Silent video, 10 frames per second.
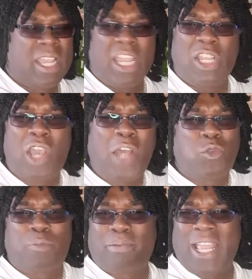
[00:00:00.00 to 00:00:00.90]
And God
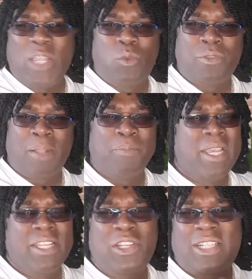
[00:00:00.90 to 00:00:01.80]
was playing with them,
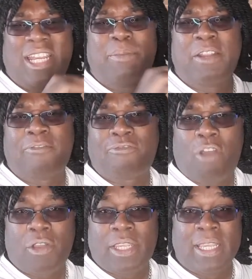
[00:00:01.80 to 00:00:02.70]
just had a bit of
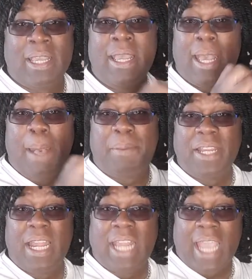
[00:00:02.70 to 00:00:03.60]
frog here, a
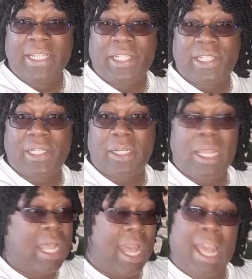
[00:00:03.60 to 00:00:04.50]
bit of lice.
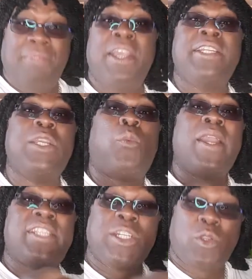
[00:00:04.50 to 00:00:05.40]
And then he
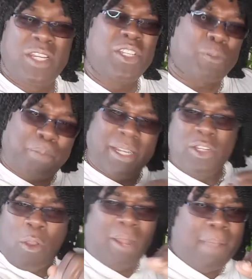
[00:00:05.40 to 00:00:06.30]
went in, he just,
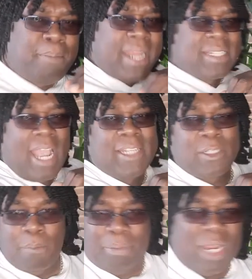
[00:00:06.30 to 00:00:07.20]
you know, like Mike
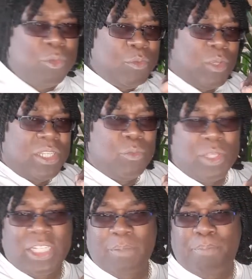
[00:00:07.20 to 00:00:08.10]
Tyson playing with
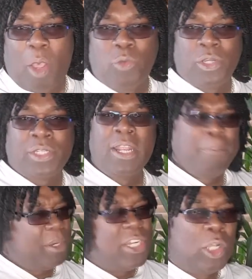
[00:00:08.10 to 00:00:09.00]
his opponent.
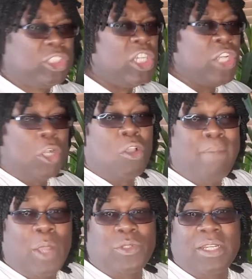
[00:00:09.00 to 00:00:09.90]
But he knows he's going to knock him
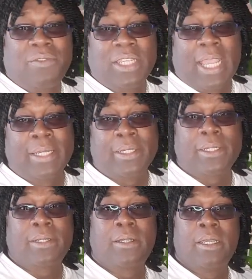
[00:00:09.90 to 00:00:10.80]
out in the
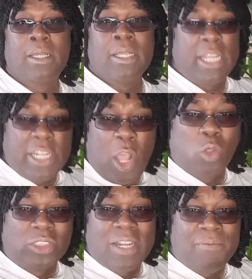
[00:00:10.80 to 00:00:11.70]
end. He
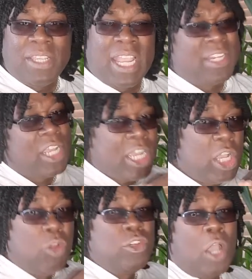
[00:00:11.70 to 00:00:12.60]
knows in the end
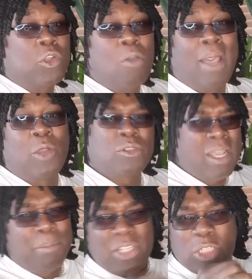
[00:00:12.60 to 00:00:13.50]
he'll knock him out.
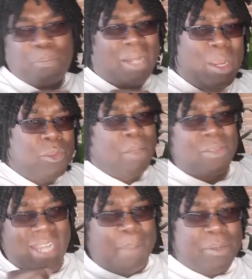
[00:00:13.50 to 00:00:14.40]
But he's just playing with him,
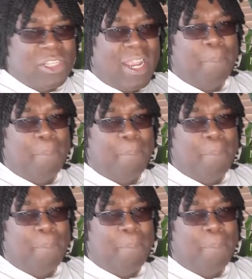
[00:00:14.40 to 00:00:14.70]
jabbing,